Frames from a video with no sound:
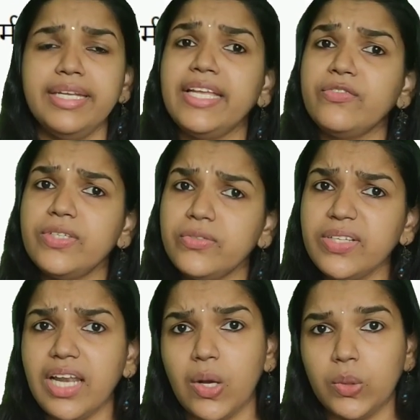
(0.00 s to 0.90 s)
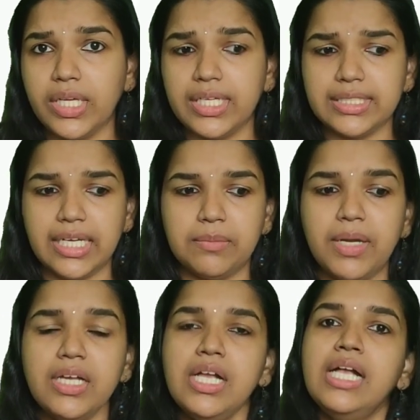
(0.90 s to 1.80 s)
Next is the laukika
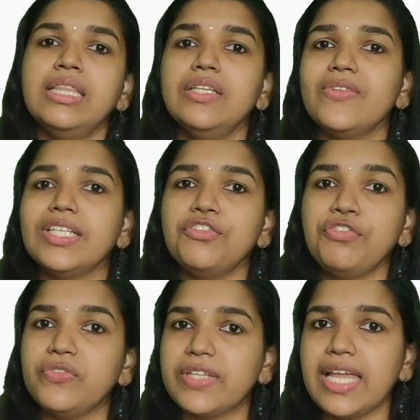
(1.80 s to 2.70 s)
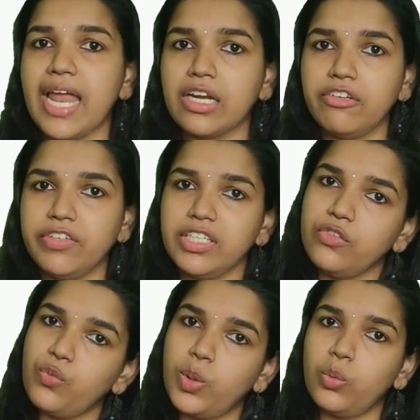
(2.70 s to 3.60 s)
karma. These are the physical
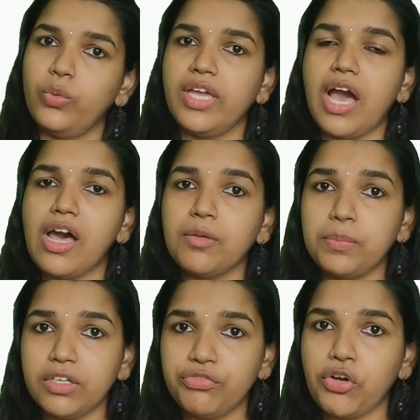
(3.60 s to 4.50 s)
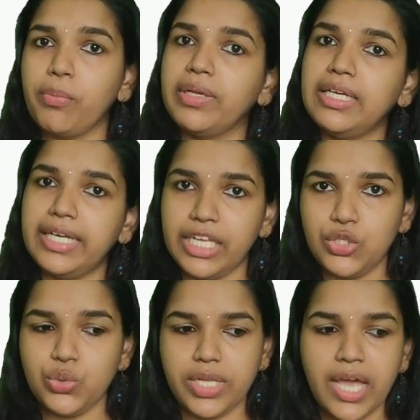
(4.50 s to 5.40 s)
activities what we are performing day
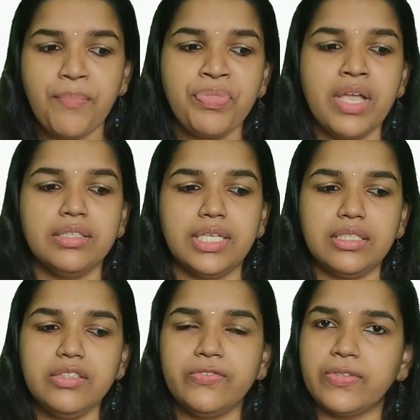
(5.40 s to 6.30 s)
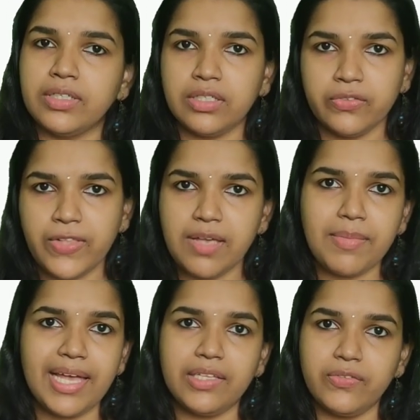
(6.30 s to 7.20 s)
to day. That is
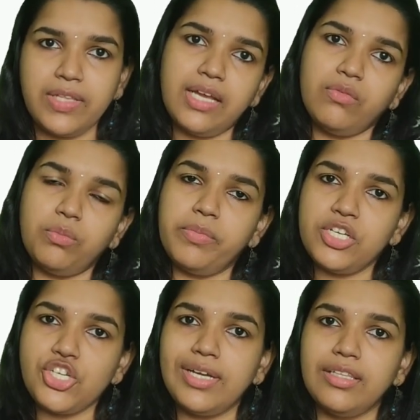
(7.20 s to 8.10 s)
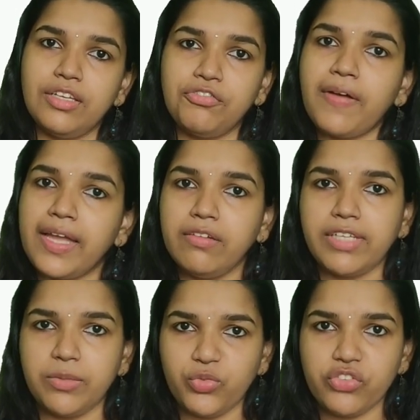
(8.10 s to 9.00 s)
same as that mentioned the
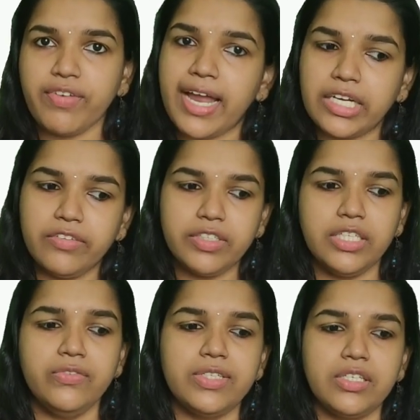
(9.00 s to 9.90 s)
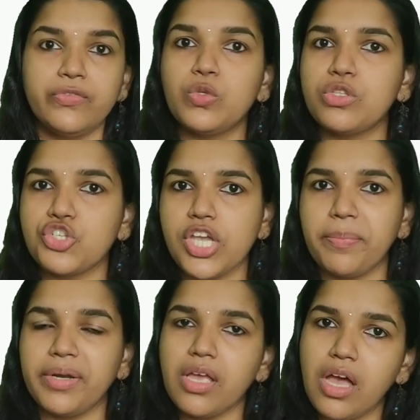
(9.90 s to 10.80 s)
five types of activities, that is
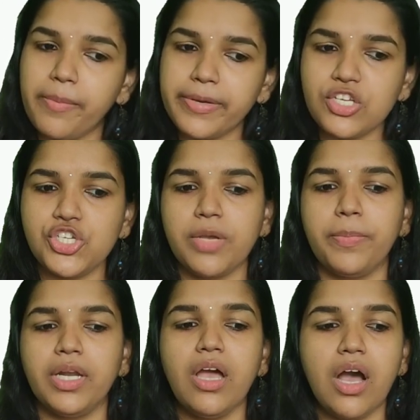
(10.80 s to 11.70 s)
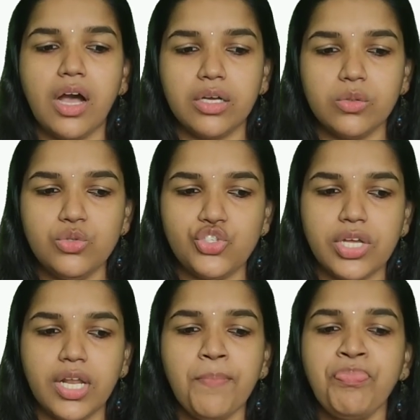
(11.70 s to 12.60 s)
utkshepana, apakshepana,
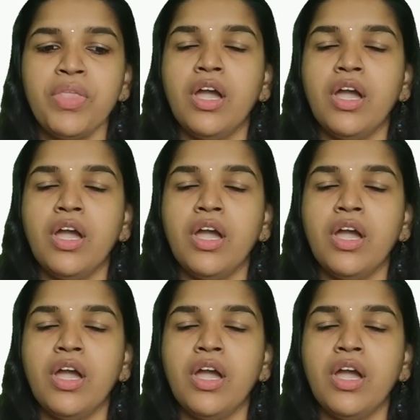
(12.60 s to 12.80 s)
akunchana,